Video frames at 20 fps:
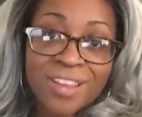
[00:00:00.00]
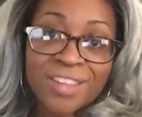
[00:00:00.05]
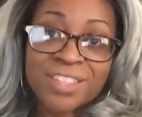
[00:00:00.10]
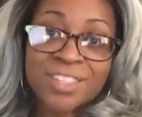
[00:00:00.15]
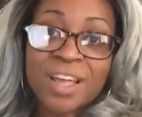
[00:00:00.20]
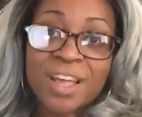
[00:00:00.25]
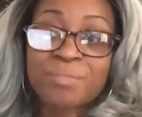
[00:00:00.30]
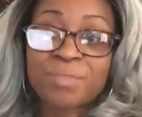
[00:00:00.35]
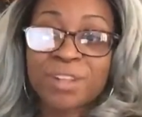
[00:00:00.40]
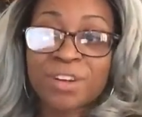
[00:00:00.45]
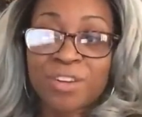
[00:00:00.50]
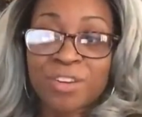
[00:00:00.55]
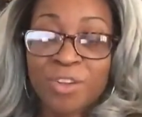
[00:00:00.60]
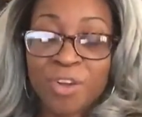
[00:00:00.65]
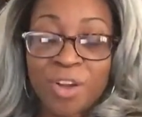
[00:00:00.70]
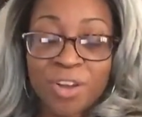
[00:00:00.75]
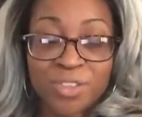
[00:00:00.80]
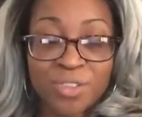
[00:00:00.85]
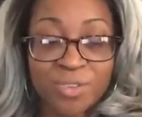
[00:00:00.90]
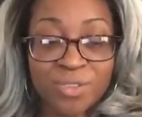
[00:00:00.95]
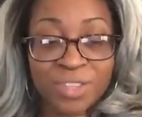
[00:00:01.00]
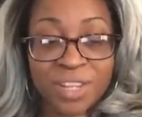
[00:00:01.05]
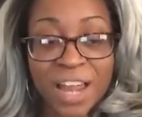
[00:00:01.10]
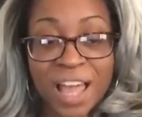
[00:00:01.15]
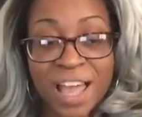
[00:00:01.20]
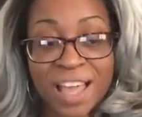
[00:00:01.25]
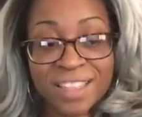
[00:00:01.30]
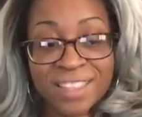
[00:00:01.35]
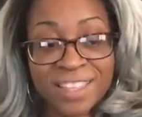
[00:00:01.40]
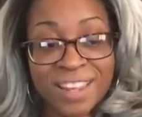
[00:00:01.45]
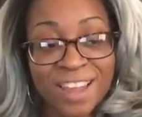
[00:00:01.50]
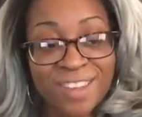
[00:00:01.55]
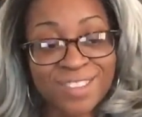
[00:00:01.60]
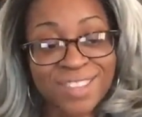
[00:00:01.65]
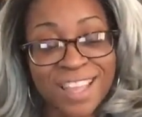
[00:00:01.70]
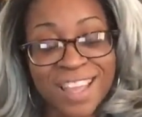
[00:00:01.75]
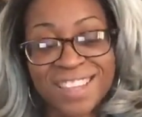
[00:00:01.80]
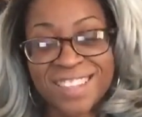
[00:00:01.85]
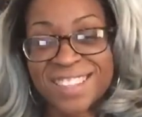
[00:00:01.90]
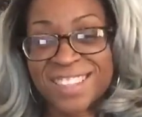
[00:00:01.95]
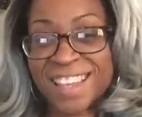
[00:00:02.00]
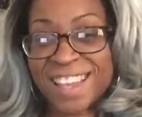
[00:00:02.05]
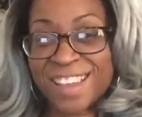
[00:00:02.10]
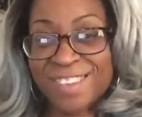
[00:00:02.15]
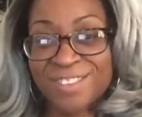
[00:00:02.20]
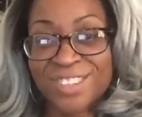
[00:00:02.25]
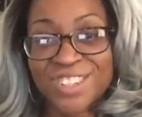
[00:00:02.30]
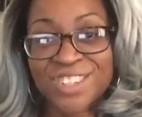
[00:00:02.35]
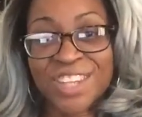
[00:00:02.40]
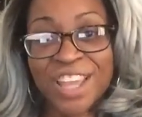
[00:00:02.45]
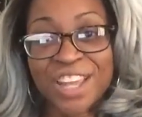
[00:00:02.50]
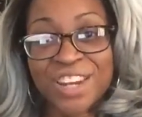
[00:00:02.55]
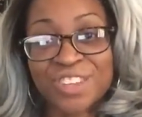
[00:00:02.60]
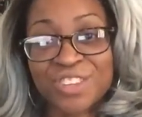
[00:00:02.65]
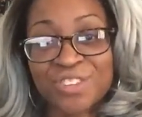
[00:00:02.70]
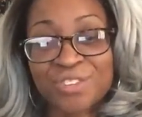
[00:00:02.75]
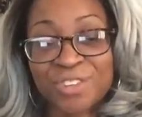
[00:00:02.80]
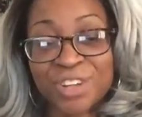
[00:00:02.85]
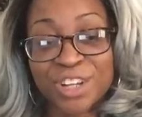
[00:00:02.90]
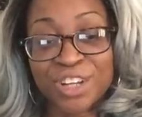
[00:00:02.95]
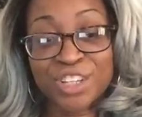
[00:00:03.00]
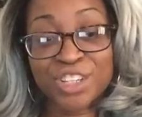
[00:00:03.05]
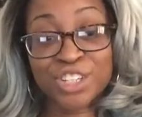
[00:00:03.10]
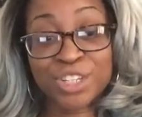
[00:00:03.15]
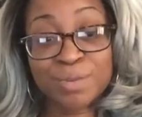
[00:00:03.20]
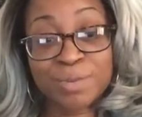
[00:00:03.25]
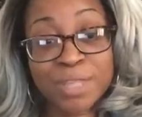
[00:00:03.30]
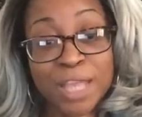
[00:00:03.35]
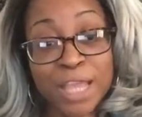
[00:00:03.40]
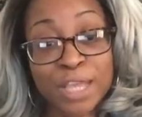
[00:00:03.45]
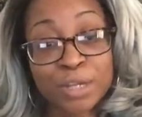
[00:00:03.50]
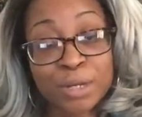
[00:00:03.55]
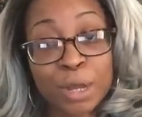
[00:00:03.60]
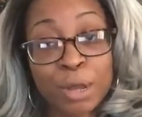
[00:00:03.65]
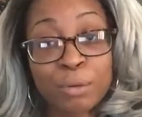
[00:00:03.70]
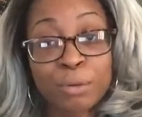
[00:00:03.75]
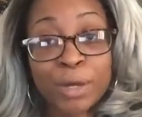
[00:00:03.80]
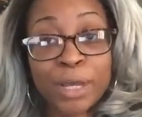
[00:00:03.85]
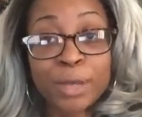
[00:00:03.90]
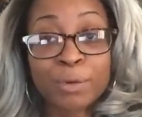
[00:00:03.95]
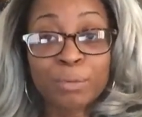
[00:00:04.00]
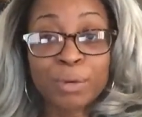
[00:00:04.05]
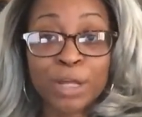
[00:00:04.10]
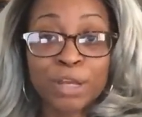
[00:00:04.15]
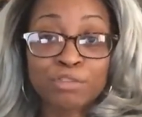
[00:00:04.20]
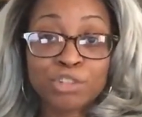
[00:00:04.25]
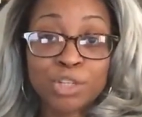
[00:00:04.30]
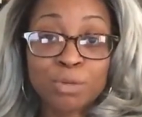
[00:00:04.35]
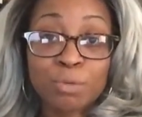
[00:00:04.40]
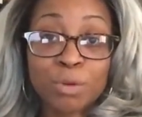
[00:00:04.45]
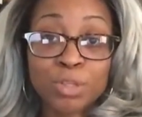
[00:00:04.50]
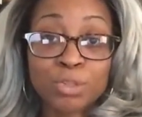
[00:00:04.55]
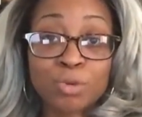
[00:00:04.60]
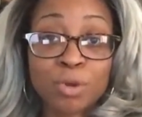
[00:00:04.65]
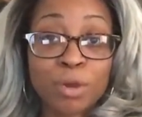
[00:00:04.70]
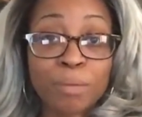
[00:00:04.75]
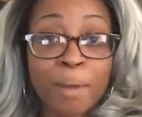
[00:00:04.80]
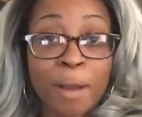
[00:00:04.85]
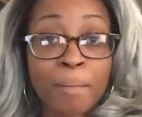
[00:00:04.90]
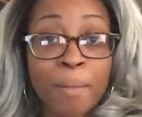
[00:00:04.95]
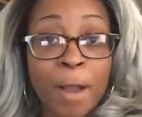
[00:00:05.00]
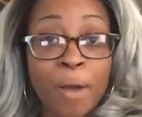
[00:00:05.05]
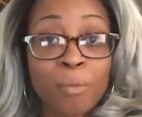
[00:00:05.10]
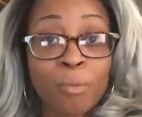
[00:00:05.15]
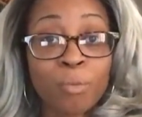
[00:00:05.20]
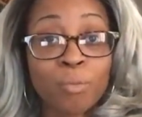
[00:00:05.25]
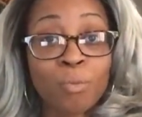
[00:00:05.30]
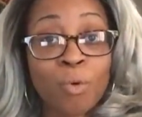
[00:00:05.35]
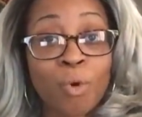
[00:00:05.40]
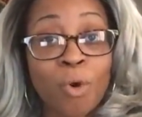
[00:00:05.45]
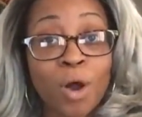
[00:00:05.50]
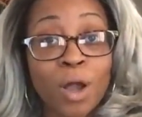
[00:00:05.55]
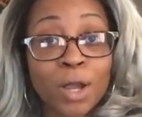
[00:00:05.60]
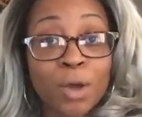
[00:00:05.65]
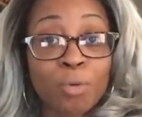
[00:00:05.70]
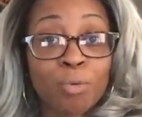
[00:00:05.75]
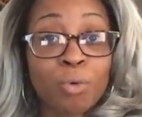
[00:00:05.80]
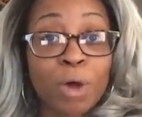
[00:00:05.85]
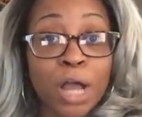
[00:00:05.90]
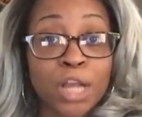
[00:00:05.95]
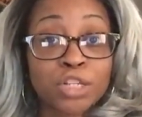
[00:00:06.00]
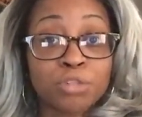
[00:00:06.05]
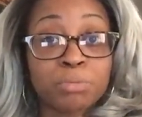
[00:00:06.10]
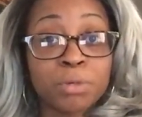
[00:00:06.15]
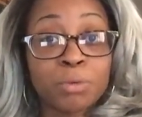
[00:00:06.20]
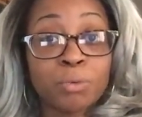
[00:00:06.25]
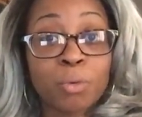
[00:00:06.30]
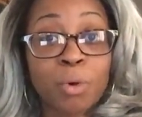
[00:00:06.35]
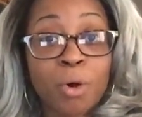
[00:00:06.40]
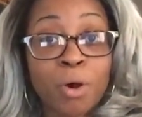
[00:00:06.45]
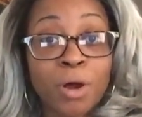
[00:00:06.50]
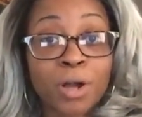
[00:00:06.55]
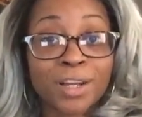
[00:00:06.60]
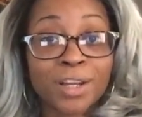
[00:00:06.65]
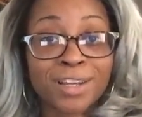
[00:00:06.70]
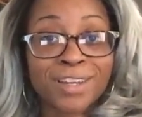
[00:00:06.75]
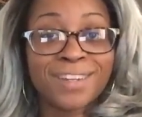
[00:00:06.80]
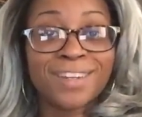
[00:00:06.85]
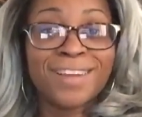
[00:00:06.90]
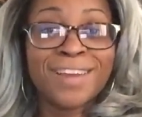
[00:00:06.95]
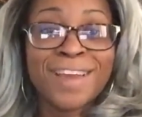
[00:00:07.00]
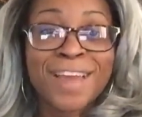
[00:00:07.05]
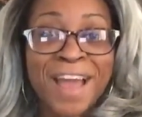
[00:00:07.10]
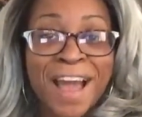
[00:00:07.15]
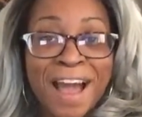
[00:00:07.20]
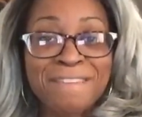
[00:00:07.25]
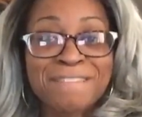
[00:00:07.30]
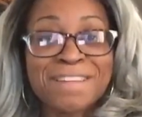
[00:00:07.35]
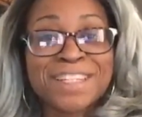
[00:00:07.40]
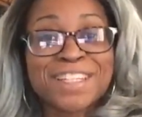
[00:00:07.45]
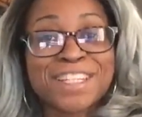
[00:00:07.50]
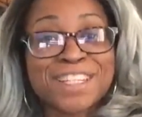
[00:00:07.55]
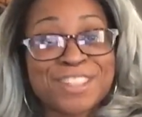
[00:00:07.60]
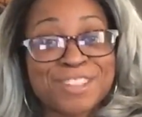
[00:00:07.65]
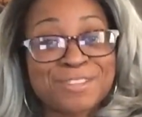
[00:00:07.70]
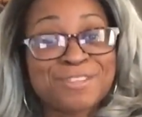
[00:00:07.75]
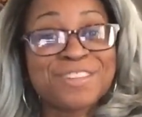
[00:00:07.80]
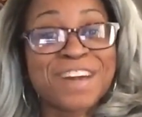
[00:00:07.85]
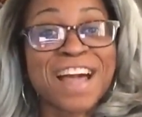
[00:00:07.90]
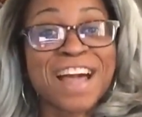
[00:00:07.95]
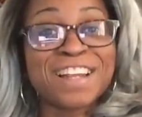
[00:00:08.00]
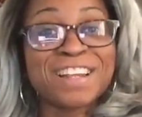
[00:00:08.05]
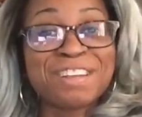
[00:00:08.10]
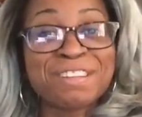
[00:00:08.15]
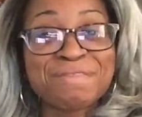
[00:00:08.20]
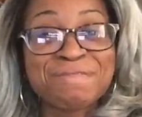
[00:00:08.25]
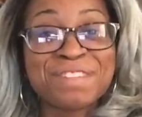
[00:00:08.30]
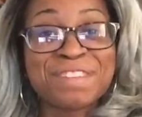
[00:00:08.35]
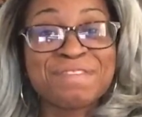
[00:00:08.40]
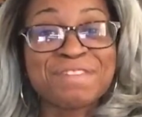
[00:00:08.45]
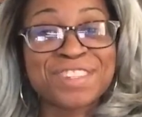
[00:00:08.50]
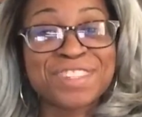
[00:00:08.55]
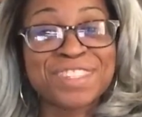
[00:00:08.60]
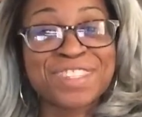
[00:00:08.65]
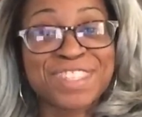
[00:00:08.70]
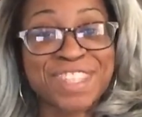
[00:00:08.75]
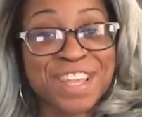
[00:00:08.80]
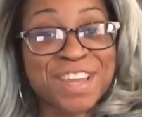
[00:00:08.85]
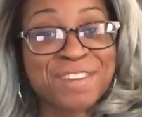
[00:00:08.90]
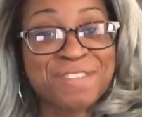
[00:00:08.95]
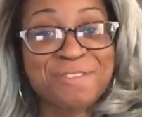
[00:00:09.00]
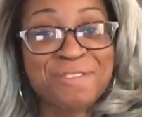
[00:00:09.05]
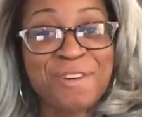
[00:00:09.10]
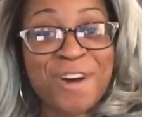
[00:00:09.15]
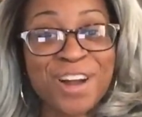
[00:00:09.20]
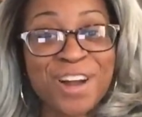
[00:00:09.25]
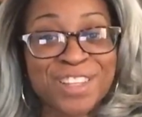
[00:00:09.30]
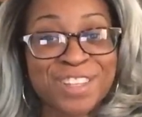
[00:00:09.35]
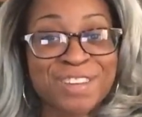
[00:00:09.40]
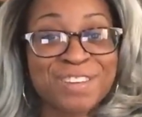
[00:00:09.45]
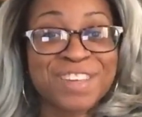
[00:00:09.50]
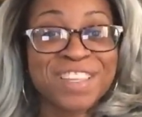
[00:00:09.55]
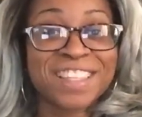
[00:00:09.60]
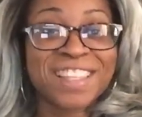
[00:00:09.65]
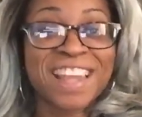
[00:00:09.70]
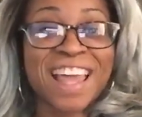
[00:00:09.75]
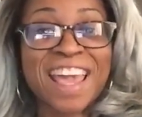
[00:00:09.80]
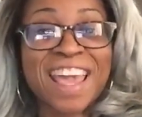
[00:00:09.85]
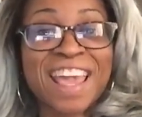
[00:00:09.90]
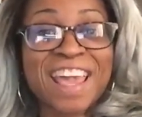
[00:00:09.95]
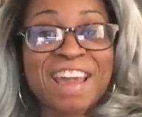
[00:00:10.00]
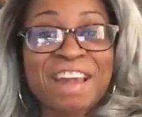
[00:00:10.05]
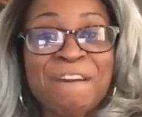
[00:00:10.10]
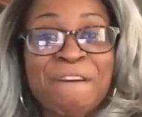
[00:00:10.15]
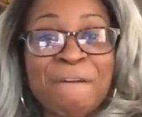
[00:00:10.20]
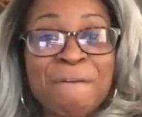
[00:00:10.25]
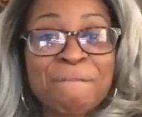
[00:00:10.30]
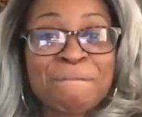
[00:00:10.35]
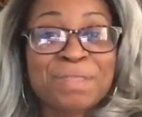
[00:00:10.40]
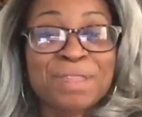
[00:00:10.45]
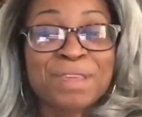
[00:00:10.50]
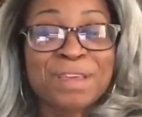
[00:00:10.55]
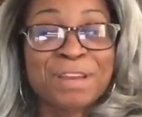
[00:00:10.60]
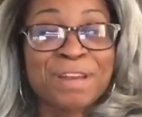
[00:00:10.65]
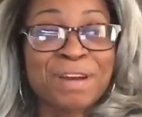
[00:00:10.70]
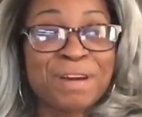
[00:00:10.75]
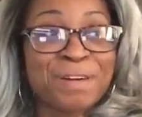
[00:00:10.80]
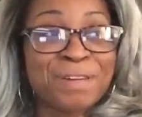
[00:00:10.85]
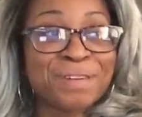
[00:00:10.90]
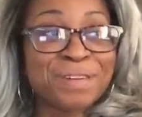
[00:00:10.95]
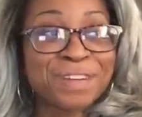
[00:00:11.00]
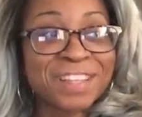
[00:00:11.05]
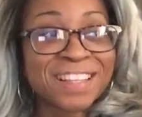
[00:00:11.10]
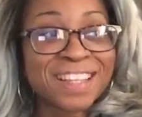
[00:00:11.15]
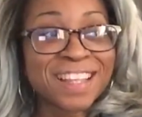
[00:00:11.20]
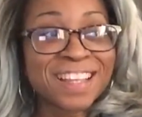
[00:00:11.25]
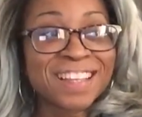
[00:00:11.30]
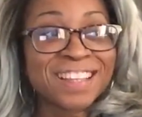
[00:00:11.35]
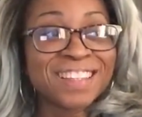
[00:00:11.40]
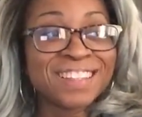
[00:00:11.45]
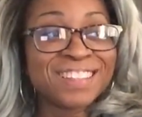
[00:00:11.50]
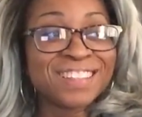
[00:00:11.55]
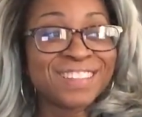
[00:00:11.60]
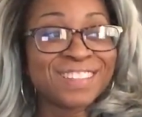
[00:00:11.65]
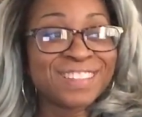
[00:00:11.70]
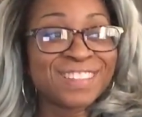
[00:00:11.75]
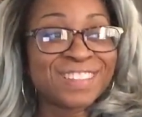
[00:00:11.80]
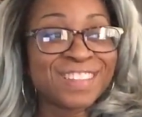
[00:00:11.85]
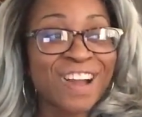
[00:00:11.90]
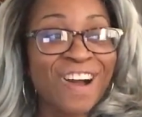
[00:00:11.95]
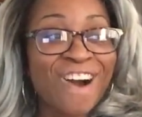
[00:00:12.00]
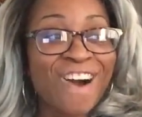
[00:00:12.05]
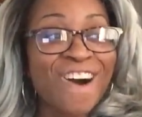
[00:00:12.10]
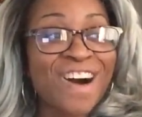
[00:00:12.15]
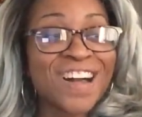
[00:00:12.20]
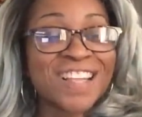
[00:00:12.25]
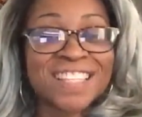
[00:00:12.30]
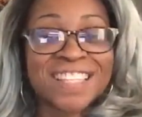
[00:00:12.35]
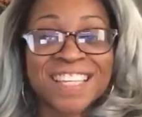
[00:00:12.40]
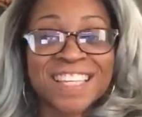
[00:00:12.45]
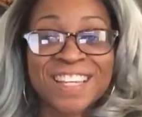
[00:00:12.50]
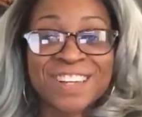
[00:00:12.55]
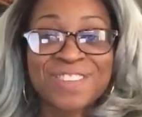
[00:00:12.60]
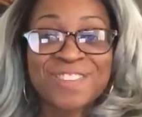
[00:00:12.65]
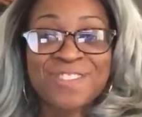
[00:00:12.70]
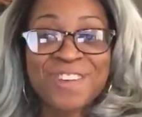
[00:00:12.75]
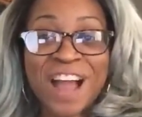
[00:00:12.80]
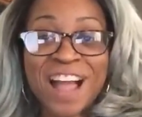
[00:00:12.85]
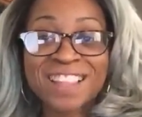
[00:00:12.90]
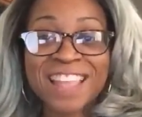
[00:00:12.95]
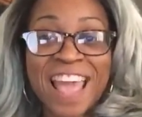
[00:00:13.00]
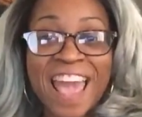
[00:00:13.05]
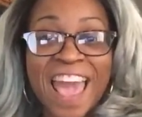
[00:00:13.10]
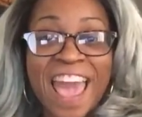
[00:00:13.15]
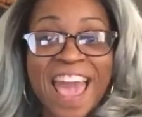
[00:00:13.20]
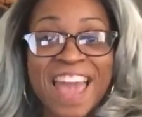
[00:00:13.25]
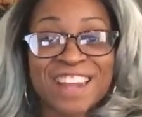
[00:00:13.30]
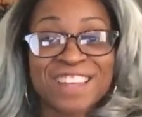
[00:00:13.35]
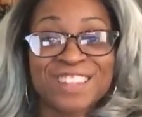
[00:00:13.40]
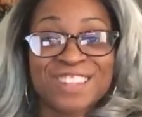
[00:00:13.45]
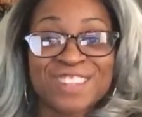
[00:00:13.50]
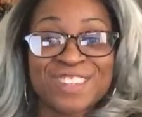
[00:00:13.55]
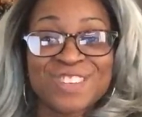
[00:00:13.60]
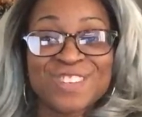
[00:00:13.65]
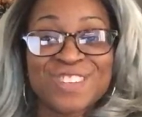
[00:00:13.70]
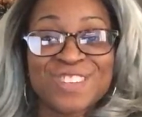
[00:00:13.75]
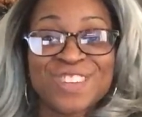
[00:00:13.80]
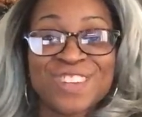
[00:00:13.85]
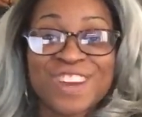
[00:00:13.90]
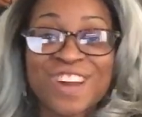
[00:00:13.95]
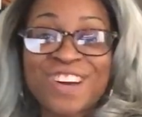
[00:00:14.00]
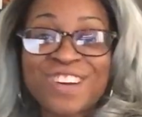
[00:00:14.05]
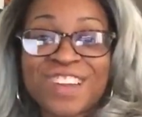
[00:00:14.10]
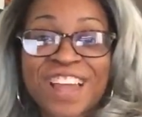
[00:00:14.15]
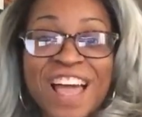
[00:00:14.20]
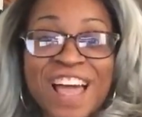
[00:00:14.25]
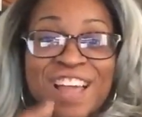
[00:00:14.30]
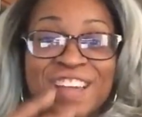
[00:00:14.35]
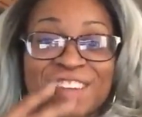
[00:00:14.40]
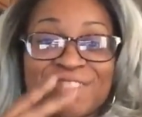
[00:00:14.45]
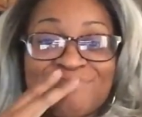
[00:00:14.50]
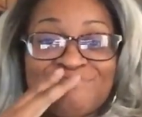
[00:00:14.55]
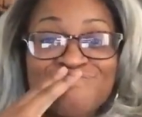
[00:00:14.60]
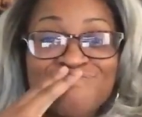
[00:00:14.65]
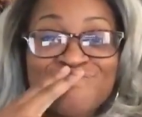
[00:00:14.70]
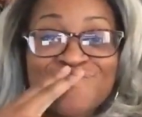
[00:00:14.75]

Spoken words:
Something along those lines. And I was like, damn, the shade is real. And she was like, you know what? Well, if she want to talk about my walk, watch me walk. I mean, she do got a little bit of a stink walk, though. It's like, you know, the auntie who got the attitude, you know, like,